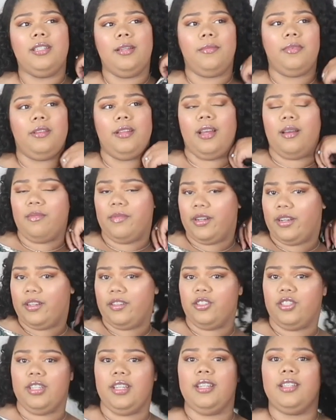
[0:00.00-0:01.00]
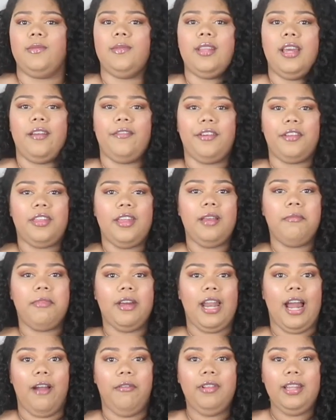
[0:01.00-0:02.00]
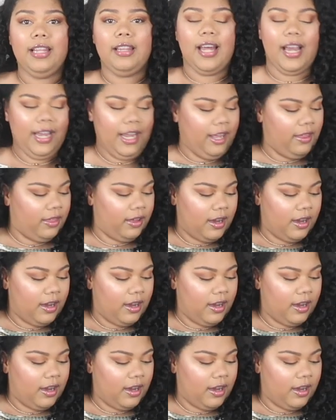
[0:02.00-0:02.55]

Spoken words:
Typically I'm wearing jeans with everything, but I really like it.